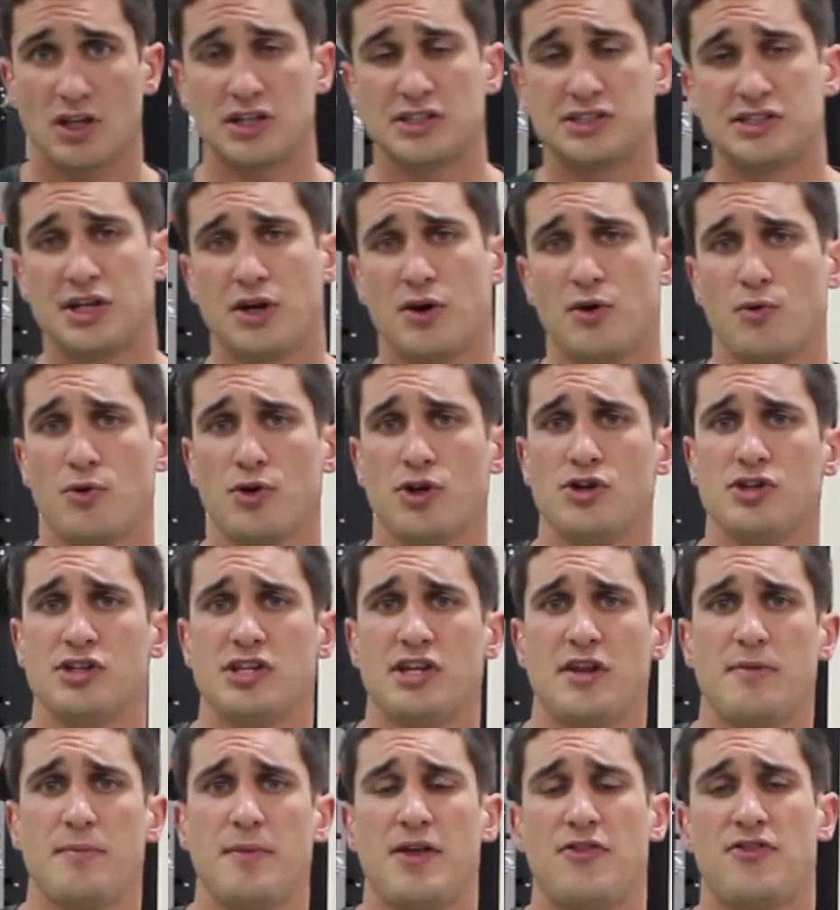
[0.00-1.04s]
So
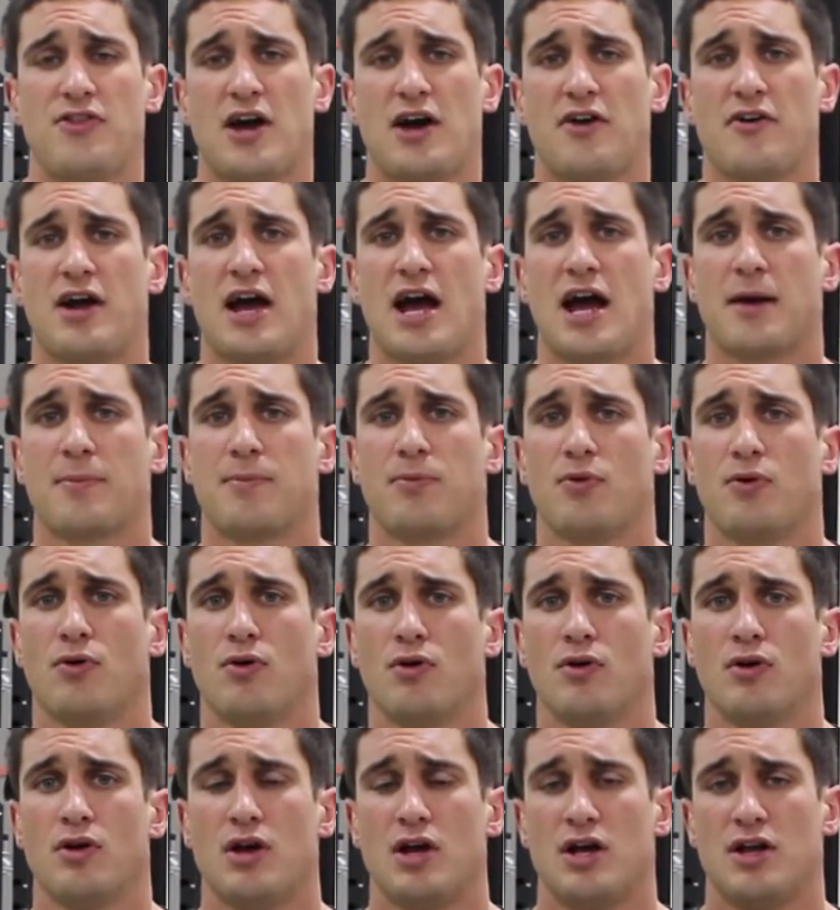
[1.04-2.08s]
using the mid-thigh rack
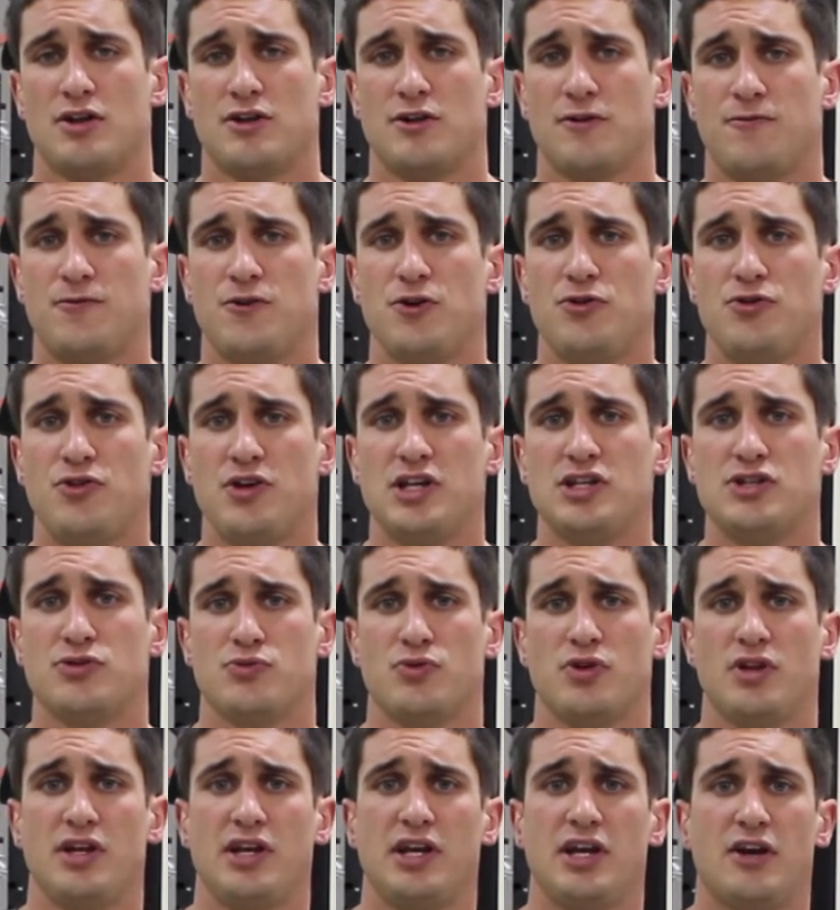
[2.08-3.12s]
pull, there's a few things you
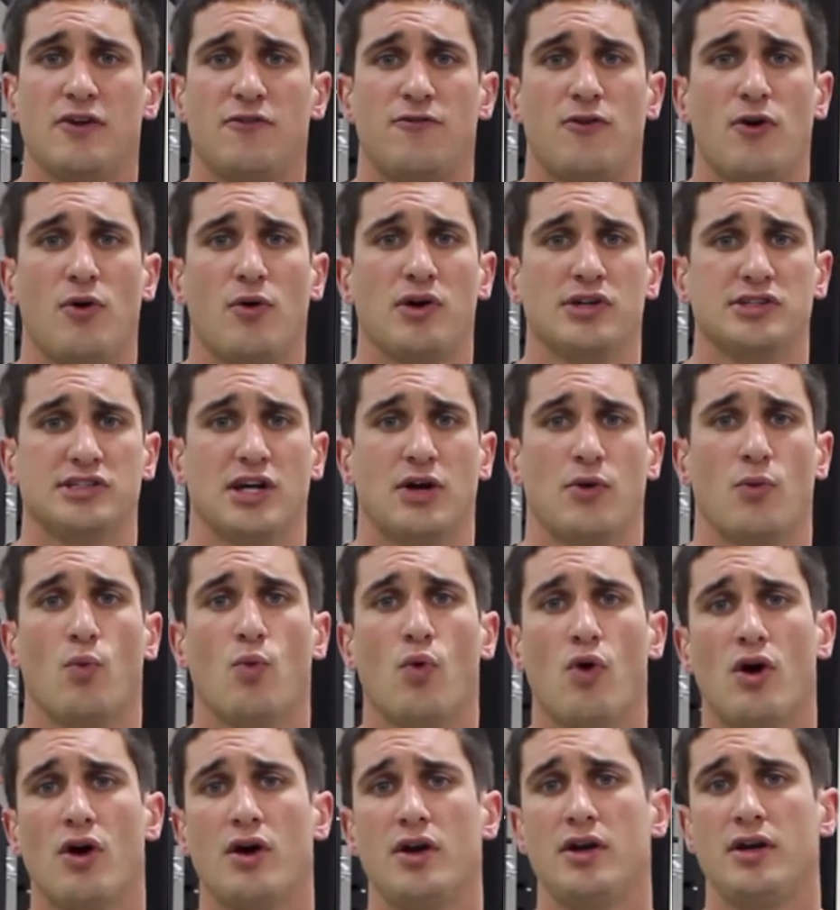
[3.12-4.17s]
really need to focus on.
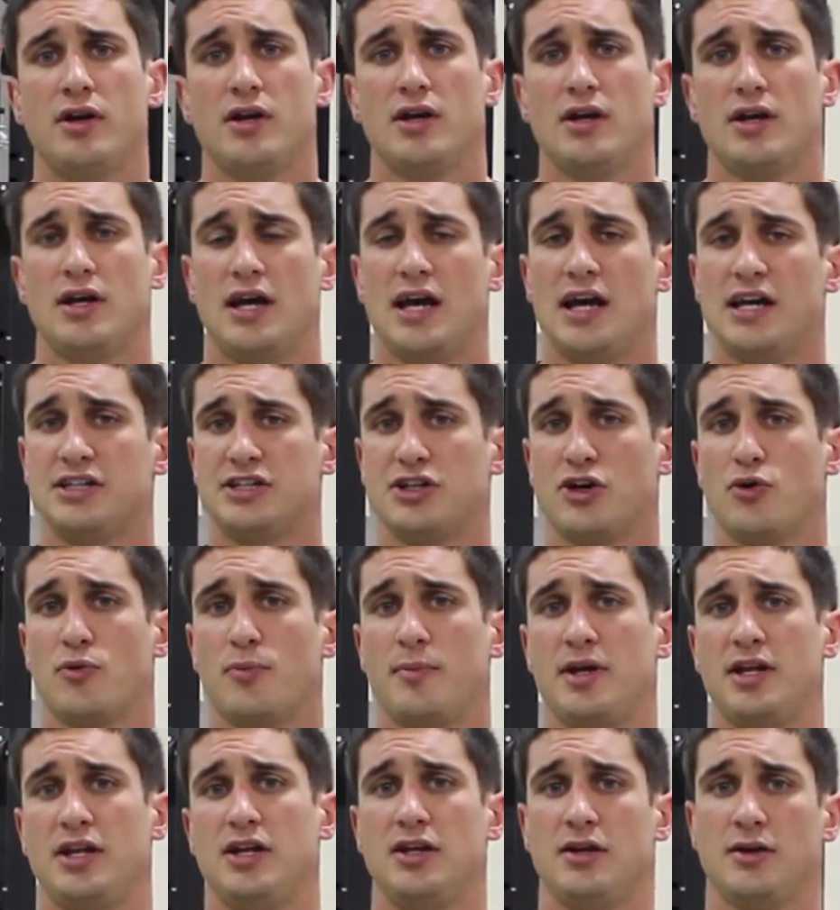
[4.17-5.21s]
One is going
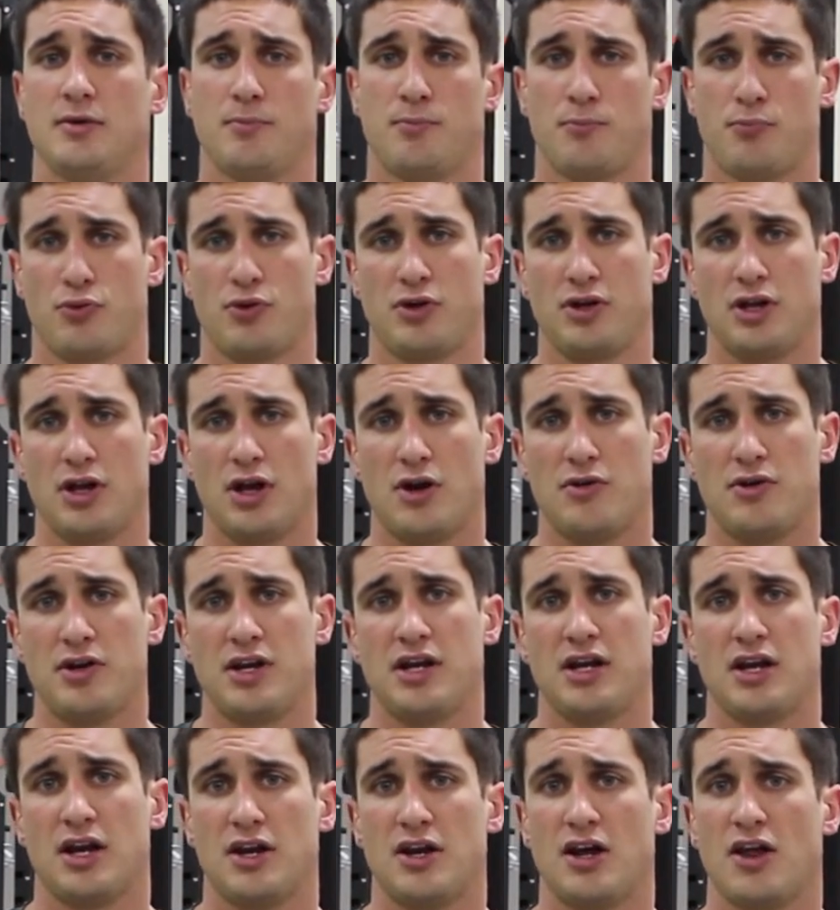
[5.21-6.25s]
to be
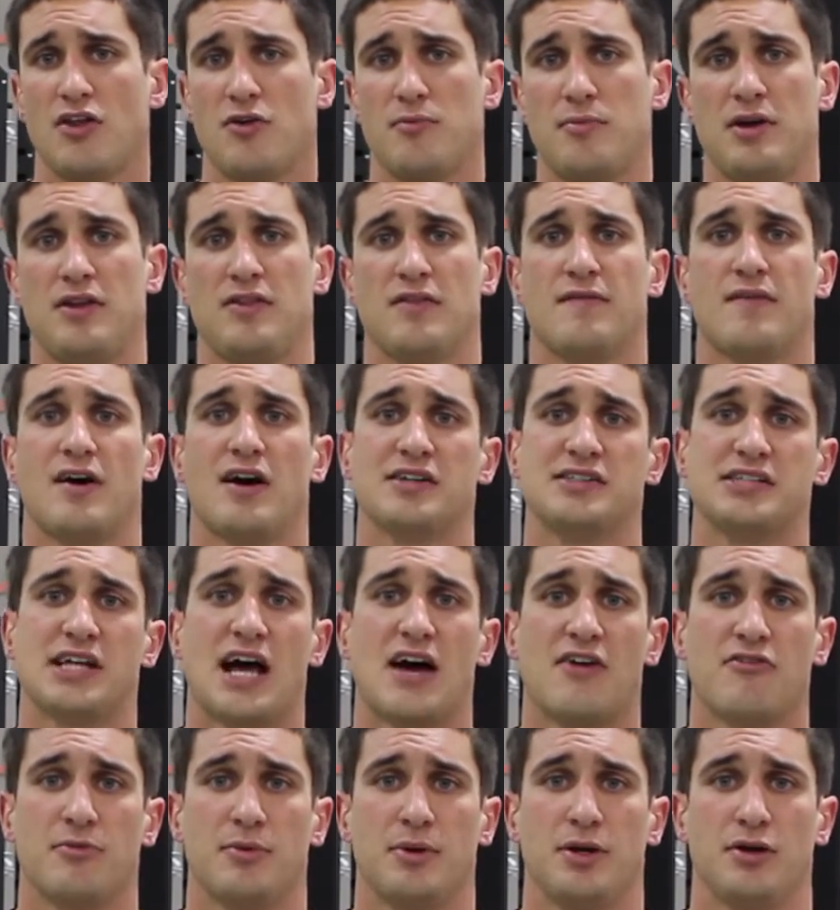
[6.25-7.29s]
preloading, another being the
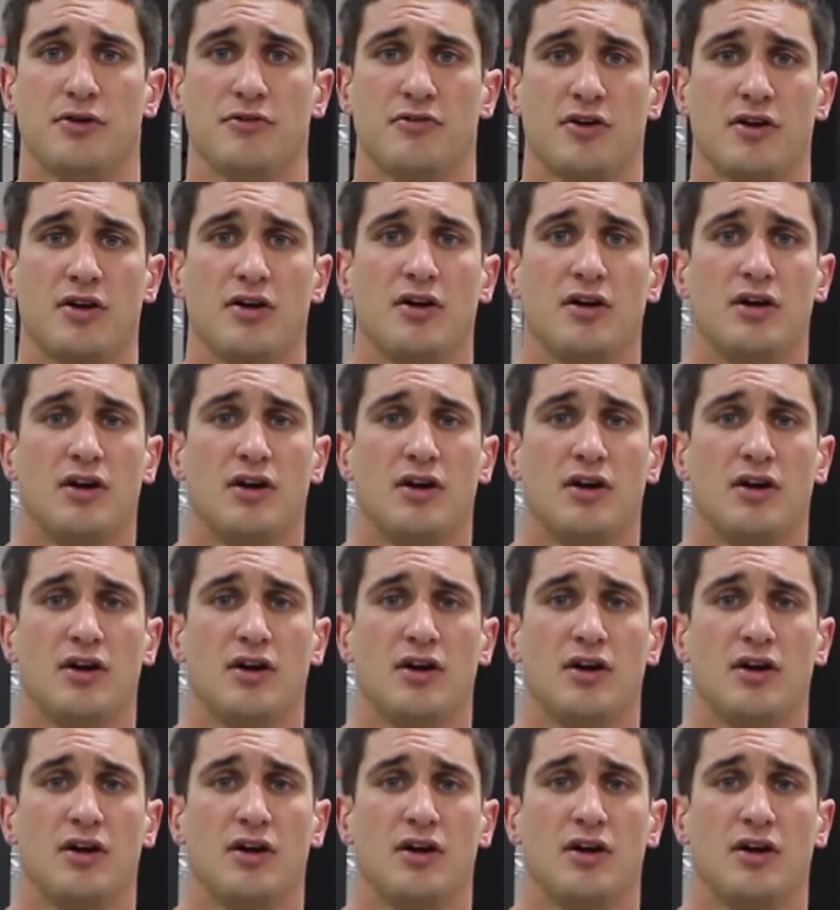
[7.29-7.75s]
Valsalva maneuver.